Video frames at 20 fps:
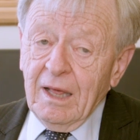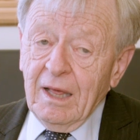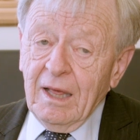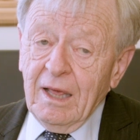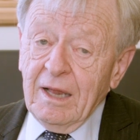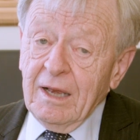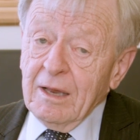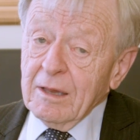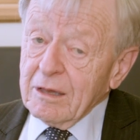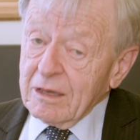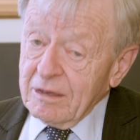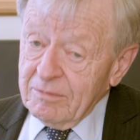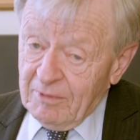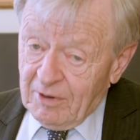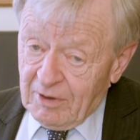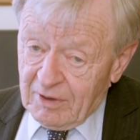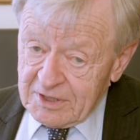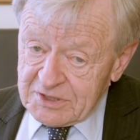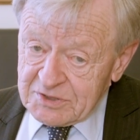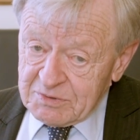I think
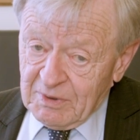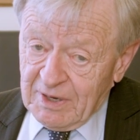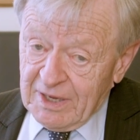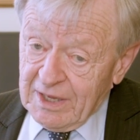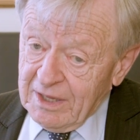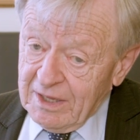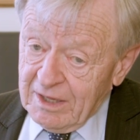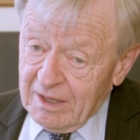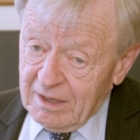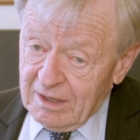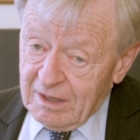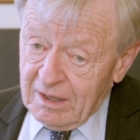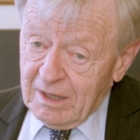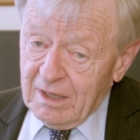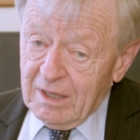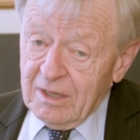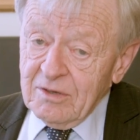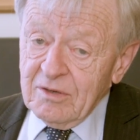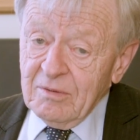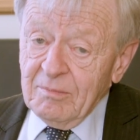it's the
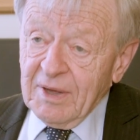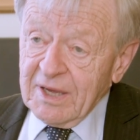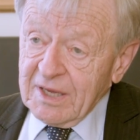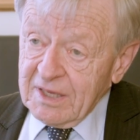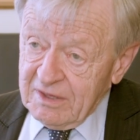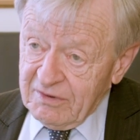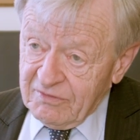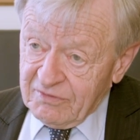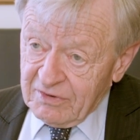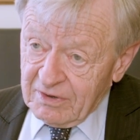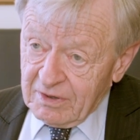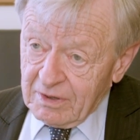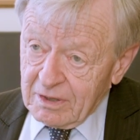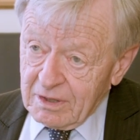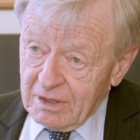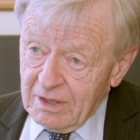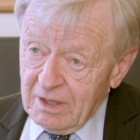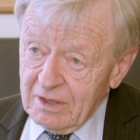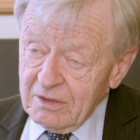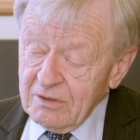ability to make a difference,
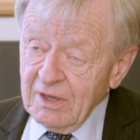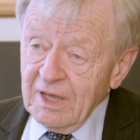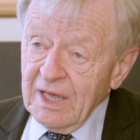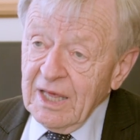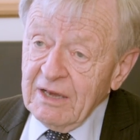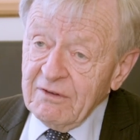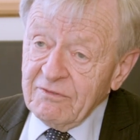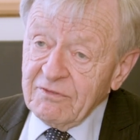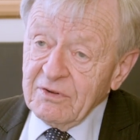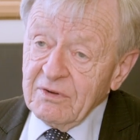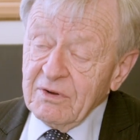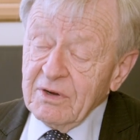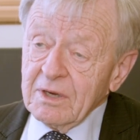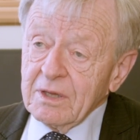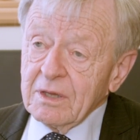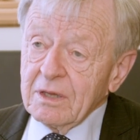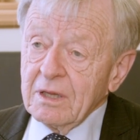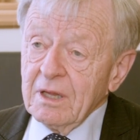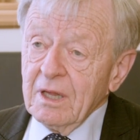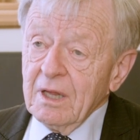to
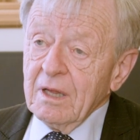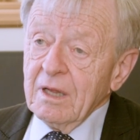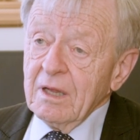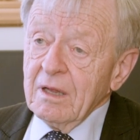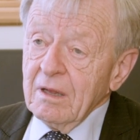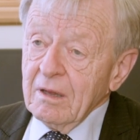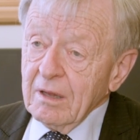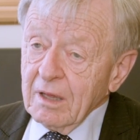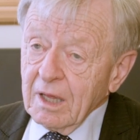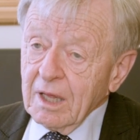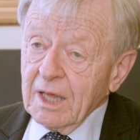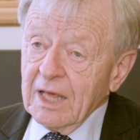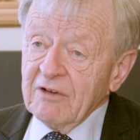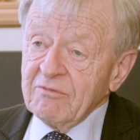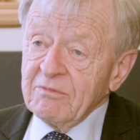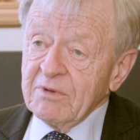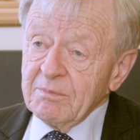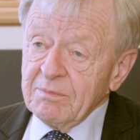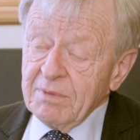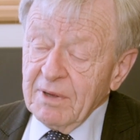influence
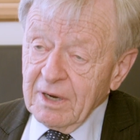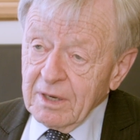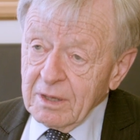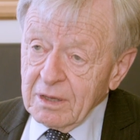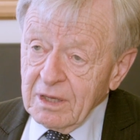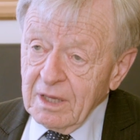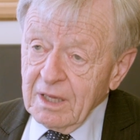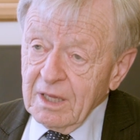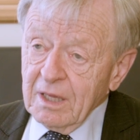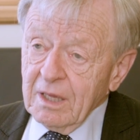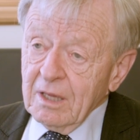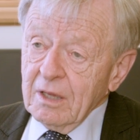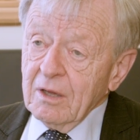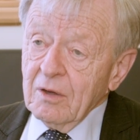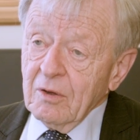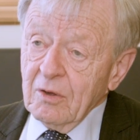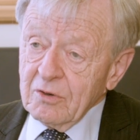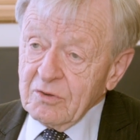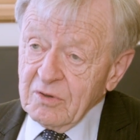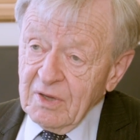government policy
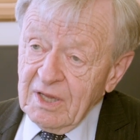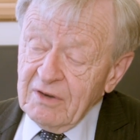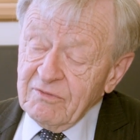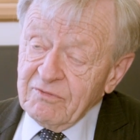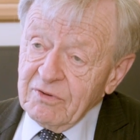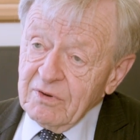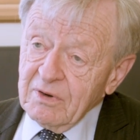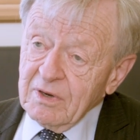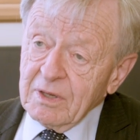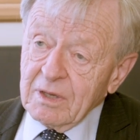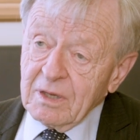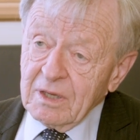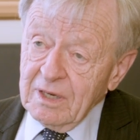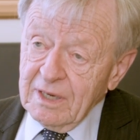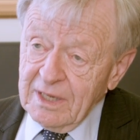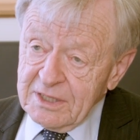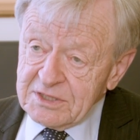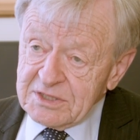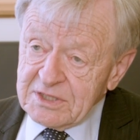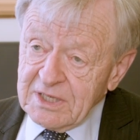or to influence
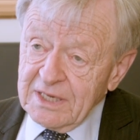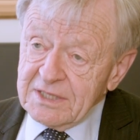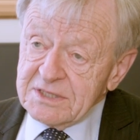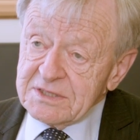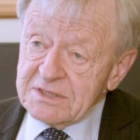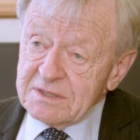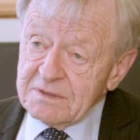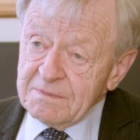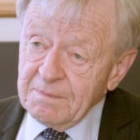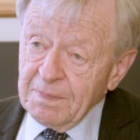legislation.